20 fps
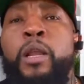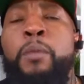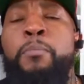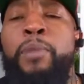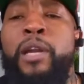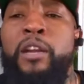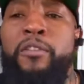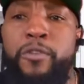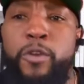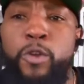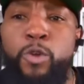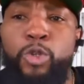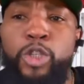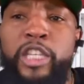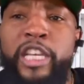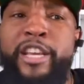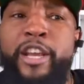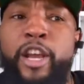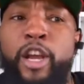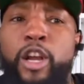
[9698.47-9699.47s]
But if you
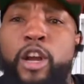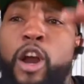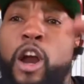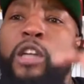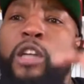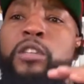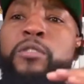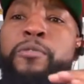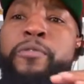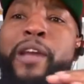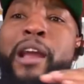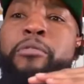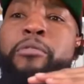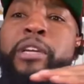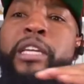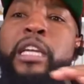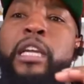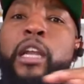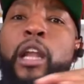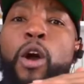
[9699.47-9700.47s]
see your car is
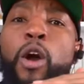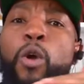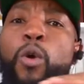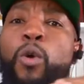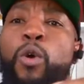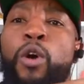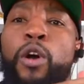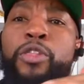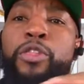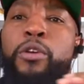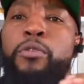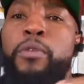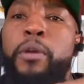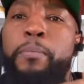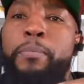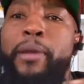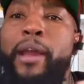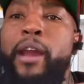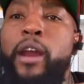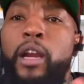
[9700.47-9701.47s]
very low on the
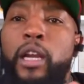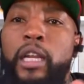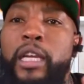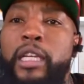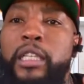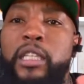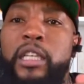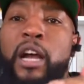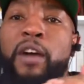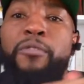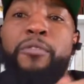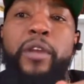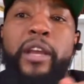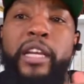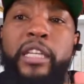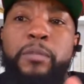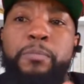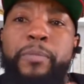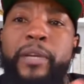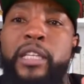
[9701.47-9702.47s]
repair list of
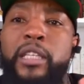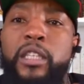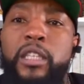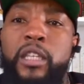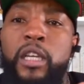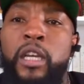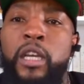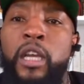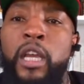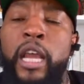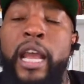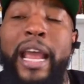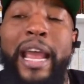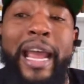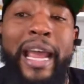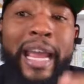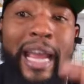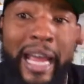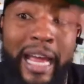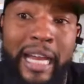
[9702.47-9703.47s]
expense,
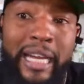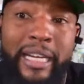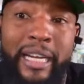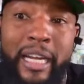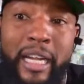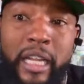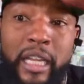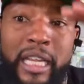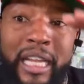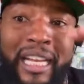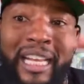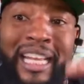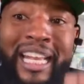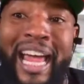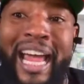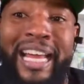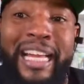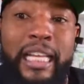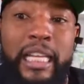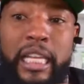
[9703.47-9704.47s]
and the
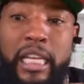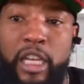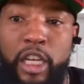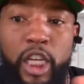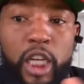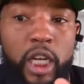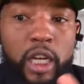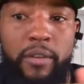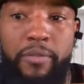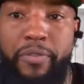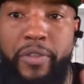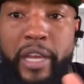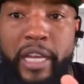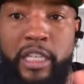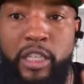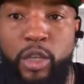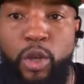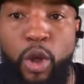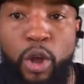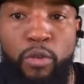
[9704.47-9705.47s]
likelihood of
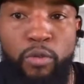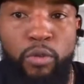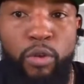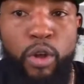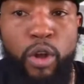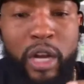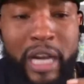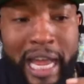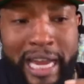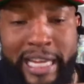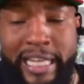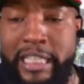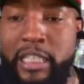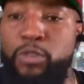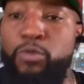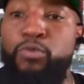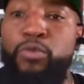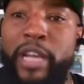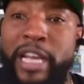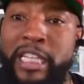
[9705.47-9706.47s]
things going wrong, like
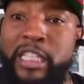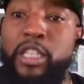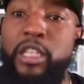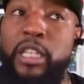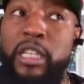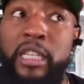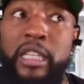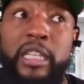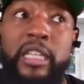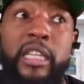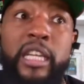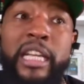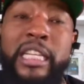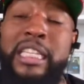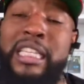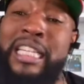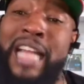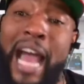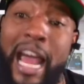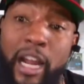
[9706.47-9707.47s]

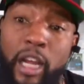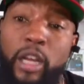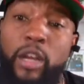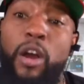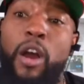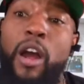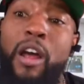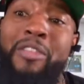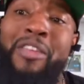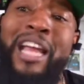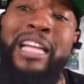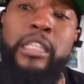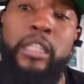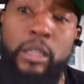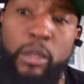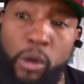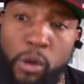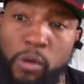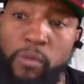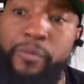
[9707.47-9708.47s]
it's not a car that's
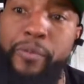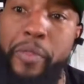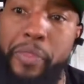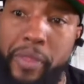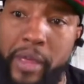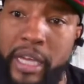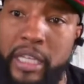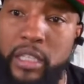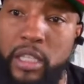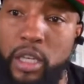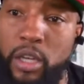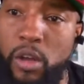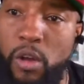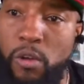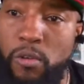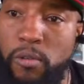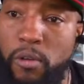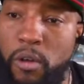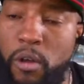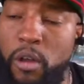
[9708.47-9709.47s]
known for things to
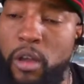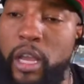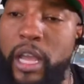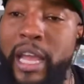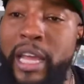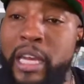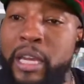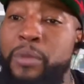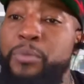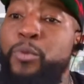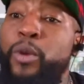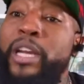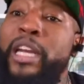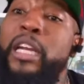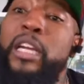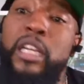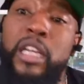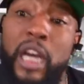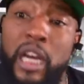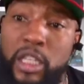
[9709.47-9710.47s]
go wrong, and when
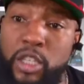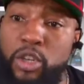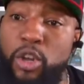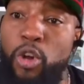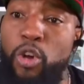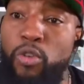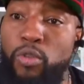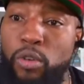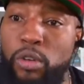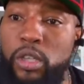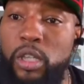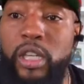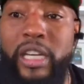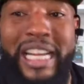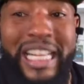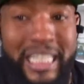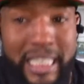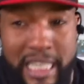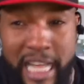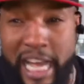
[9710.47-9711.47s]
it does go wrong,
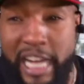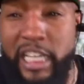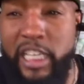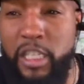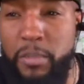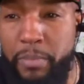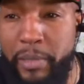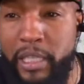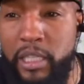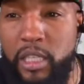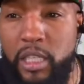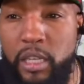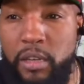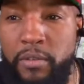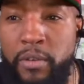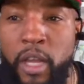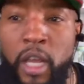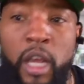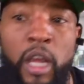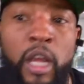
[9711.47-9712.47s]
it's not expensive,
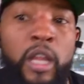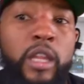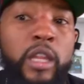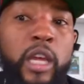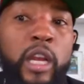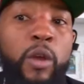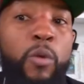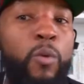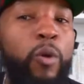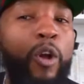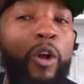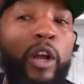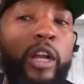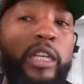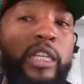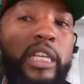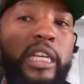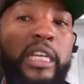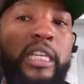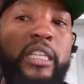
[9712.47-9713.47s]
then a
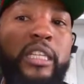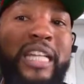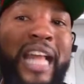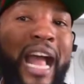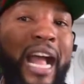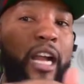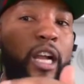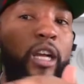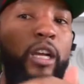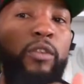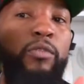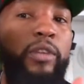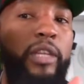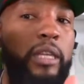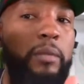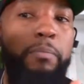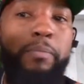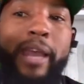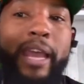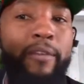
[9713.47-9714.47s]
warranty is not going to
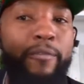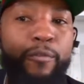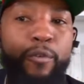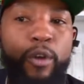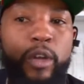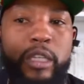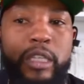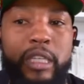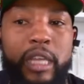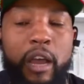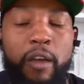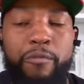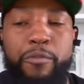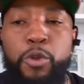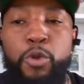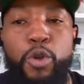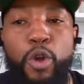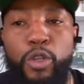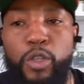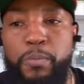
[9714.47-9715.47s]
really pay for itself.
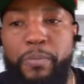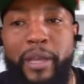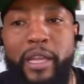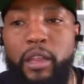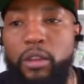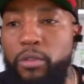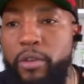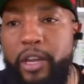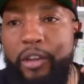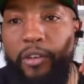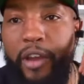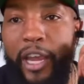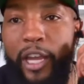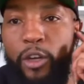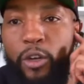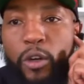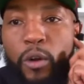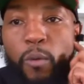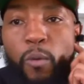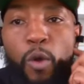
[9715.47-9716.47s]
You go spend
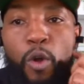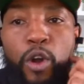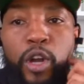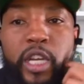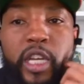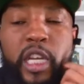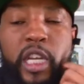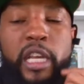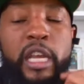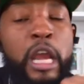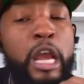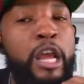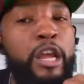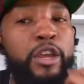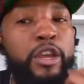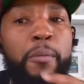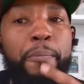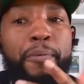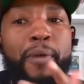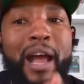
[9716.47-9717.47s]
$3,000 on a warranty,
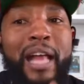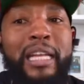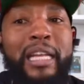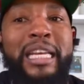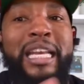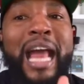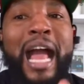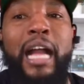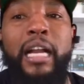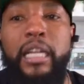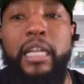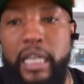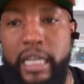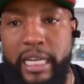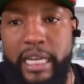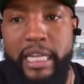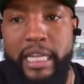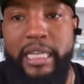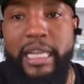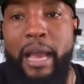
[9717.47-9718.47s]
you're probably not going to
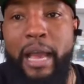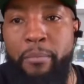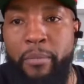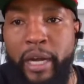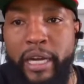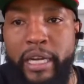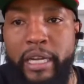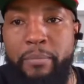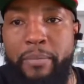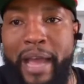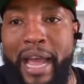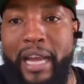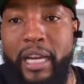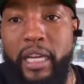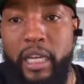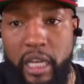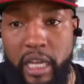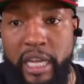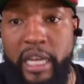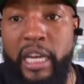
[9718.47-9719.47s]
get that money
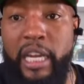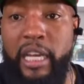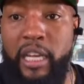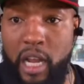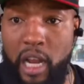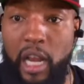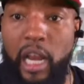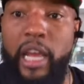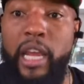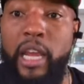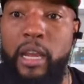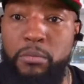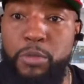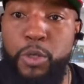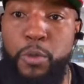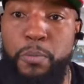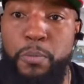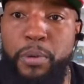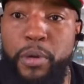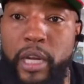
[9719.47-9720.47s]
back in the claims
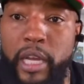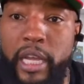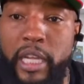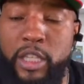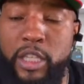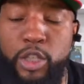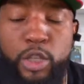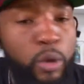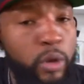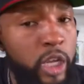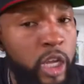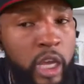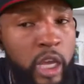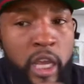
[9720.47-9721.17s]
you put in. So